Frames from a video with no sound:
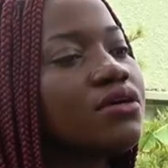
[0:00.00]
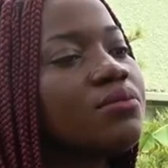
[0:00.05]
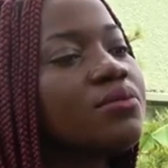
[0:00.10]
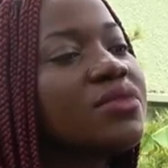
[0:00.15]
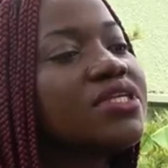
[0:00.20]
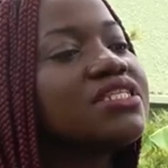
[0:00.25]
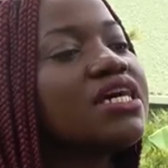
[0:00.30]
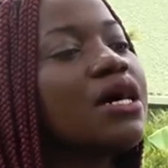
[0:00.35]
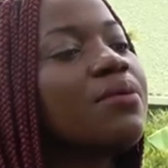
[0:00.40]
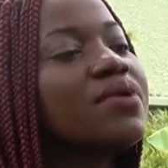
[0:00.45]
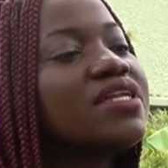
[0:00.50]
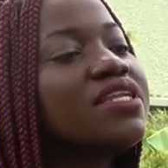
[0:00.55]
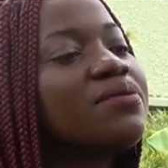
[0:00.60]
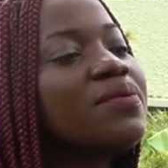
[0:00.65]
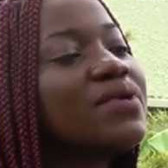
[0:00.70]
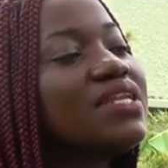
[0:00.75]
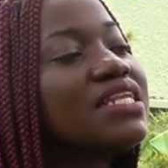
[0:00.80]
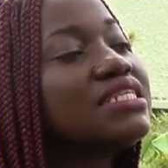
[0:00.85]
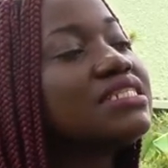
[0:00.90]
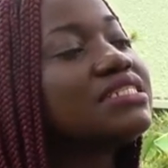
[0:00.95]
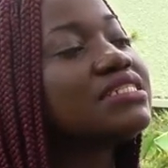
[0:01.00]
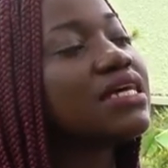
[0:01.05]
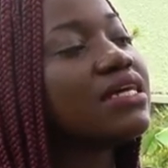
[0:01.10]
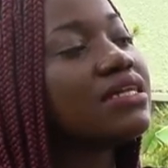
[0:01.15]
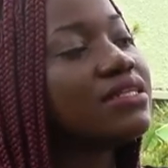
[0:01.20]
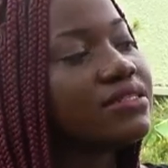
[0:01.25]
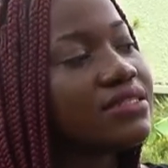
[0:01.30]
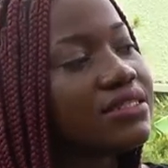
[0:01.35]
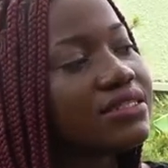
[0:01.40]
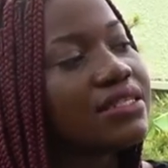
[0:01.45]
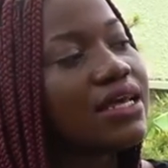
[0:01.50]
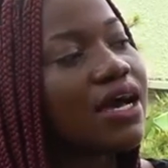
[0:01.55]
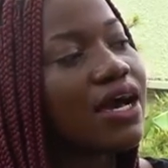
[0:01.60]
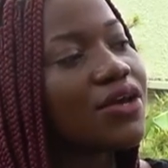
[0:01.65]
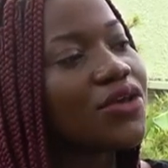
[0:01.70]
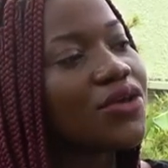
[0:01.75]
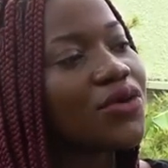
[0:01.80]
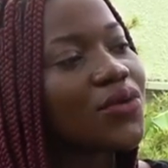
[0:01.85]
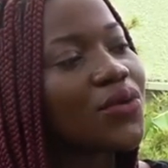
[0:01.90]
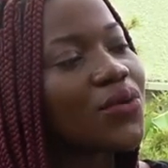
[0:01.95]
meet Abedi Pele's son, Dida
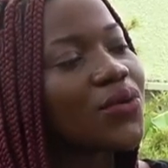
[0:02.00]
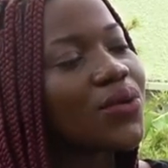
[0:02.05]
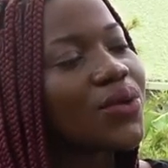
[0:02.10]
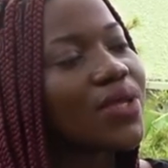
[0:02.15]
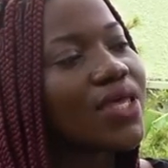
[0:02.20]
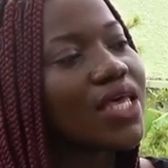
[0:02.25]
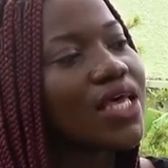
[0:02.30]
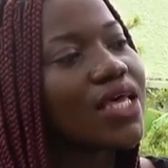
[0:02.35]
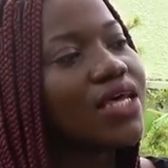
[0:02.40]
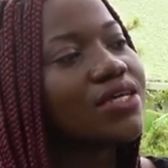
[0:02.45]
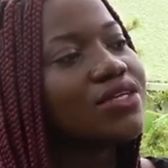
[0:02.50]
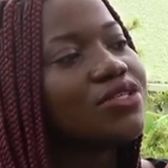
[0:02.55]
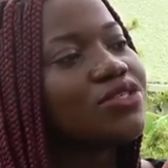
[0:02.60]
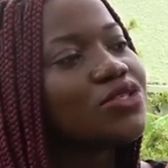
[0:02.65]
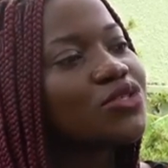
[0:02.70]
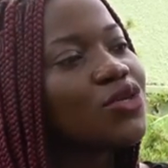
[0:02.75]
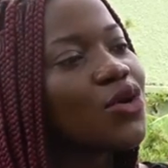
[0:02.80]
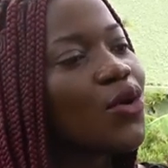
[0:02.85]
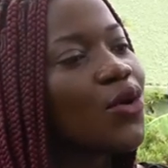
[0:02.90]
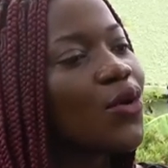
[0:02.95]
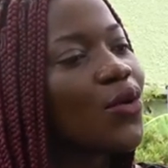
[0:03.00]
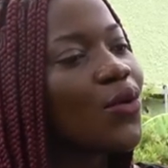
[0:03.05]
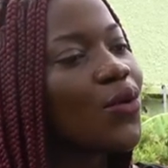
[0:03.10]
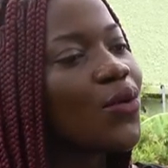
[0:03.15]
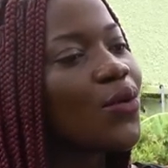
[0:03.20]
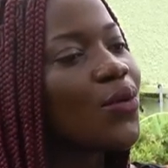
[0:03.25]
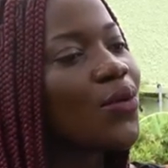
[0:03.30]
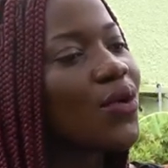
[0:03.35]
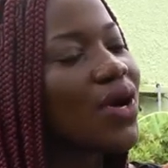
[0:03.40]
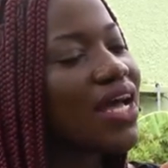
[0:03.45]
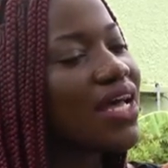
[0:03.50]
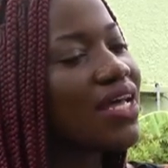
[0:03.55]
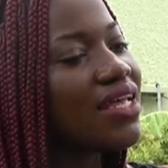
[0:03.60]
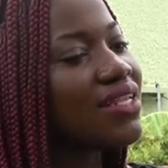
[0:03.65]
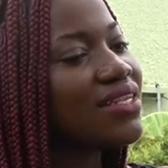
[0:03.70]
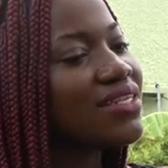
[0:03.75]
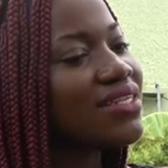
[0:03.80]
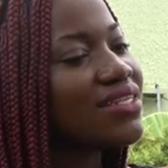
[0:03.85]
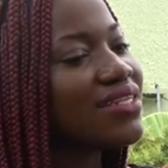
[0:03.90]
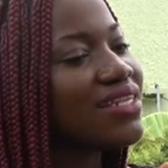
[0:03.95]
Ayew. So,
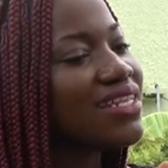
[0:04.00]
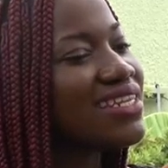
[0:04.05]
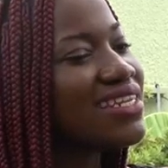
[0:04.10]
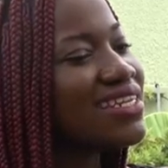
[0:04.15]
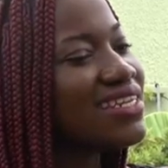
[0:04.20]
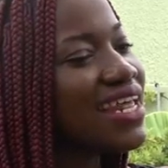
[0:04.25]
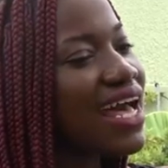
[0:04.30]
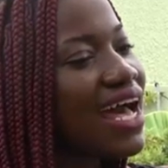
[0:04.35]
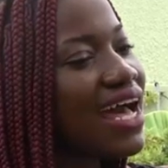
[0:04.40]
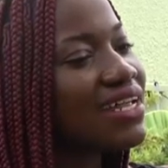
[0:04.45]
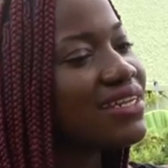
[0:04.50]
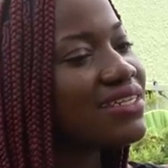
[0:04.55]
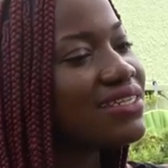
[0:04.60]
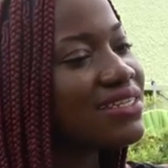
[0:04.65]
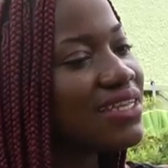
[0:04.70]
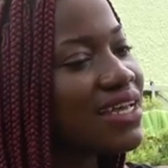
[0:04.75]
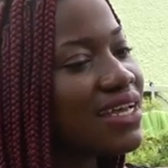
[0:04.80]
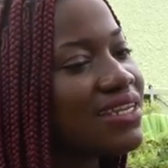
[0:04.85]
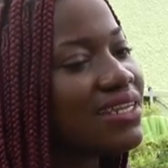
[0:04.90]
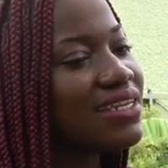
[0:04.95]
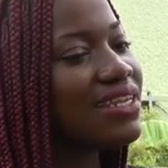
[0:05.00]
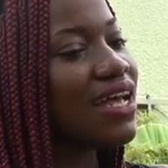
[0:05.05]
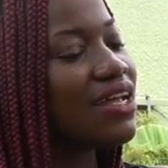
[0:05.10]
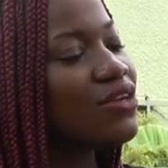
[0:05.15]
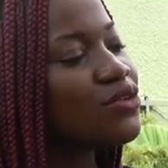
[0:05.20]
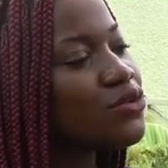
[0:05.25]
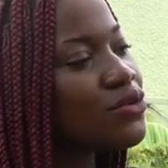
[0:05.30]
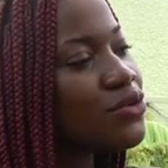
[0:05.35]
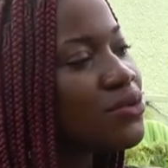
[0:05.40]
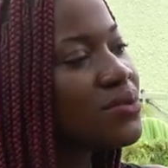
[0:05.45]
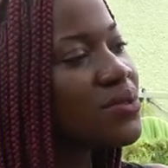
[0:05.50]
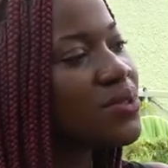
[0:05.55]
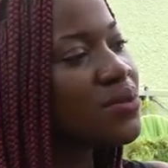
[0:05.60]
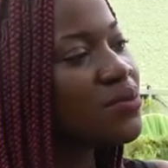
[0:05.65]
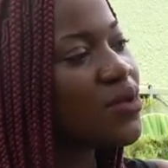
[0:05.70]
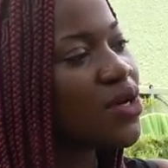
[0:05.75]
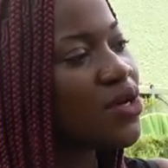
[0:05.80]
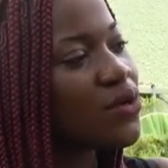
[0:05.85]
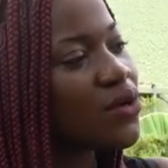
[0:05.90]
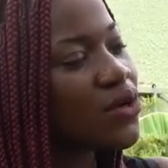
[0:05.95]
and the dad, yeah, the dad groomed
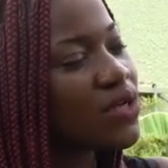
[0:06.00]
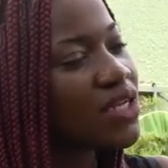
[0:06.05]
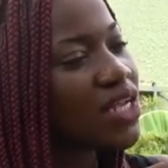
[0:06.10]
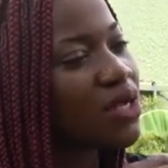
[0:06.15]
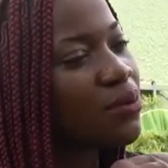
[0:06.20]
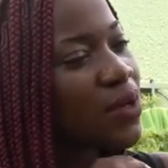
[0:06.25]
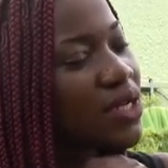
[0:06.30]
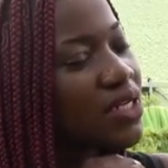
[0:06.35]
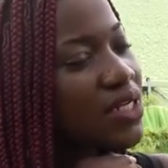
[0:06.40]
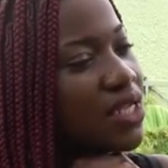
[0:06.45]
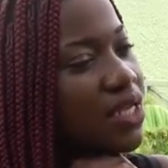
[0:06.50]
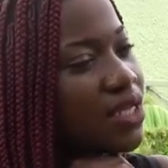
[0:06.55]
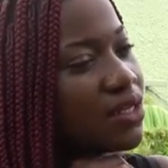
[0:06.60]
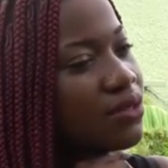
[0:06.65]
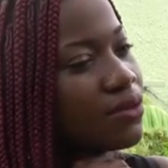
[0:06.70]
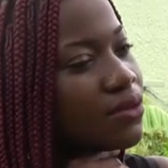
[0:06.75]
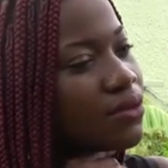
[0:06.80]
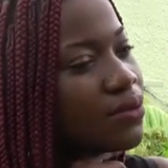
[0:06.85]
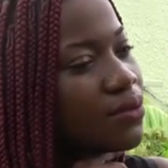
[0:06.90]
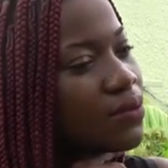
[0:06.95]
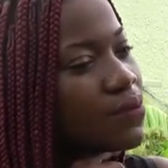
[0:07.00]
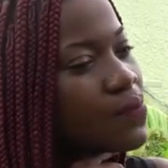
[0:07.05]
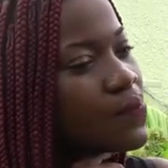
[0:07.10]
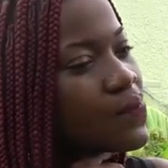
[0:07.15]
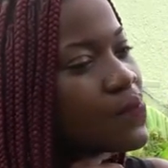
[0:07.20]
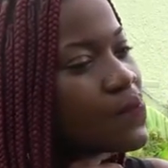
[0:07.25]
him and all that, but then, no,